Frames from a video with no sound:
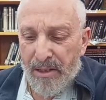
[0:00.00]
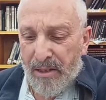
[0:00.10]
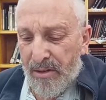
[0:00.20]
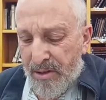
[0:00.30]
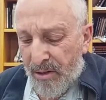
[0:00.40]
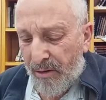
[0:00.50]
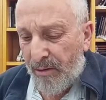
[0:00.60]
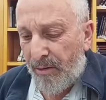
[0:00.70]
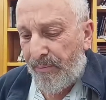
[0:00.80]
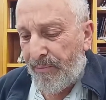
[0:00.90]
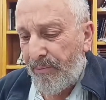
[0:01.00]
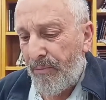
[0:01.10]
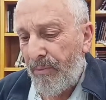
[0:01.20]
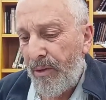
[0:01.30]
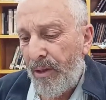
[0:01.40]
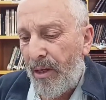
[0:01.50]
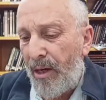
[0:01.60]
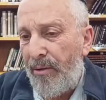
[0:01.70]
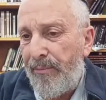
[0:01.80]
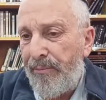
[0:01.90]
is concerned.
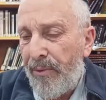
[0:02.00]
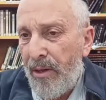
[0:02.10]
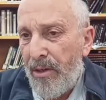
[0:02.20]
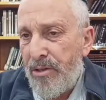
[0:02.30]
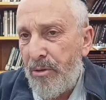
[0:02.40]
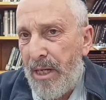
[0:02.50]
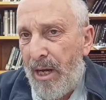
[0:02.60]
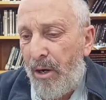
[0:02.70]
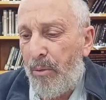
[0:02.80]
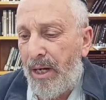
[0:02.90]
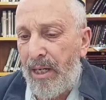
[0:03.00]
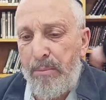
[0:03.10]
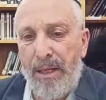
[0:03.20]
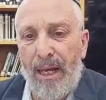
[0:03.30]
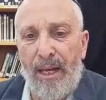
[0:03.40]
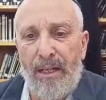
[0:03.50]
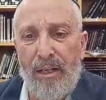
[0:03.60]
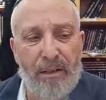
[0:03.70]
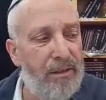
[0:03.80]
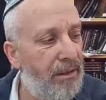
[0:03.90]
Okay? So now we're going to be
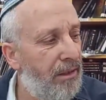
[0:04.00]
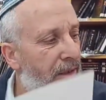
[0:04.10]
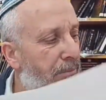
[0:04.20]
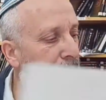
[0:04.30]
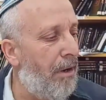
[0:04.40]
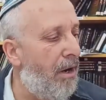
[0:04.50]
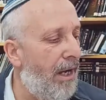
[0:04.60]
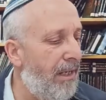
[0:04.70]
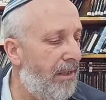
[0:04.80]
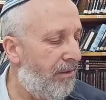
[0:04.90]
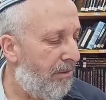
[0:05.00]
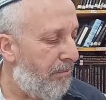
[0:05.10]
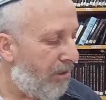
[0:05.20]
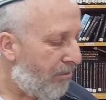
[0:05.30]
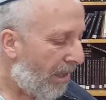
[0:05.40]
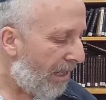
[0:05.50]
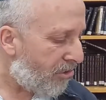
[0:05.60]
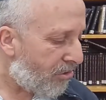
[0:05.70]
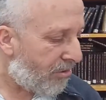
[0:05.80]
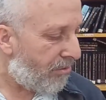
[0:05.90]
aided by the
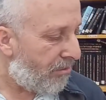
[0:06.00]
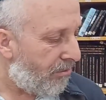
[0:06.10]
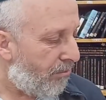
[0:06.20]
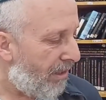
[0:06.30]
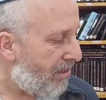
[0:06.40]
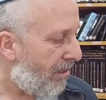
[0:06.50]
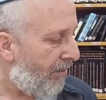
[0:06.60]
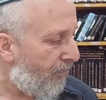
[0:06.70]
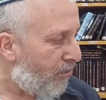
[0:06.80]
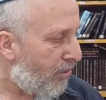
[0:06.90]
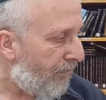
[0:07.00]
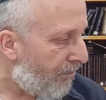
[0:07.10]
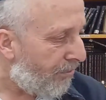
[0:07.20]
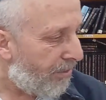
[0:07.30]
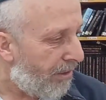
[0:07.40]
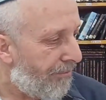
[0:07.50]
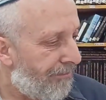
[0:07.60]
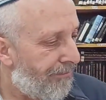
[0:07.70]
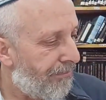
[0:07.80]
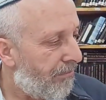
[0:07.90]
Midrash. One is enough usually for you, right?
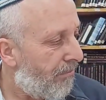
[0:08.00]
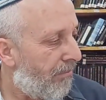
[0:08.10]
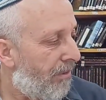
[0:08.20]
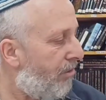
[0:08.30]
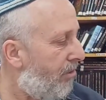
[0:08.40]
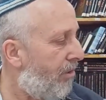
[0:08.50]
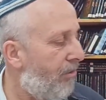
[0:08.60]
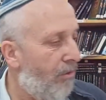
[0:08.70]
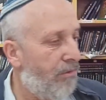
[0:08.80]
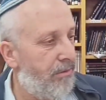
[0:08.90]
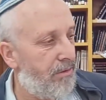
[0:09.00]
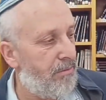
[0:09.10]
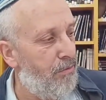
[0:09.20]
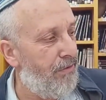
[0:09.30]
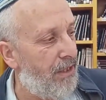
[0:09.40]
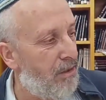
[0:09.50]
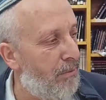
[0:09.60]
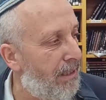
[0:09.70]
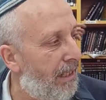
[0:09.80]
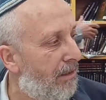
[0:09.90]
Just move the other
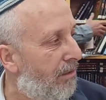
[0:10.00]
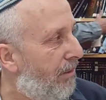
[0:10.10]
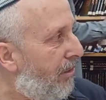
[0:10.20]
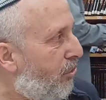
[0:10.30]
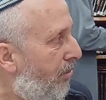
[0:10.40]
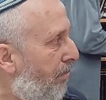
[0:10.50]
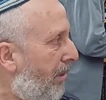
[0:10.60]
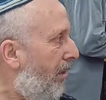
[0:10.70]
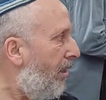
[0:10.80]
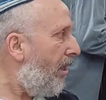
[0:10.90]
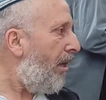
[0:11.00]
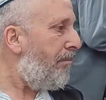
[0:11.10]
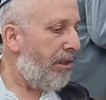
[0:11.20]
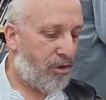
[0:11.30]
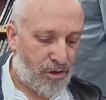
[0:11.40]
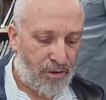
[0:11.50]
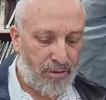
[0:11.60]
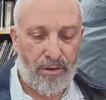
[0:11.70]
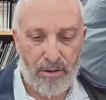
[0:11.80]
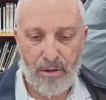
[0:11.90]
one out of the way. It shouldn't be a
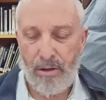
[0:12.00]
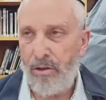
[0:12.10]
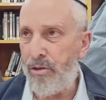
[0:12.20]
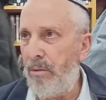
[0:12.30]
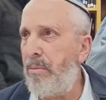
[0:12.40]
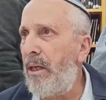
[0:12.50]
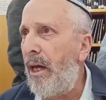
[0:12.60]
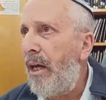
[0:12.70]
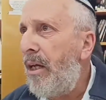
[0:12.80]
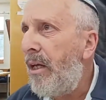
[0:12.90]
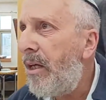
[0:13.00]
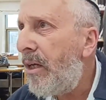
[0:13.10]
michshol. It shouldn't be a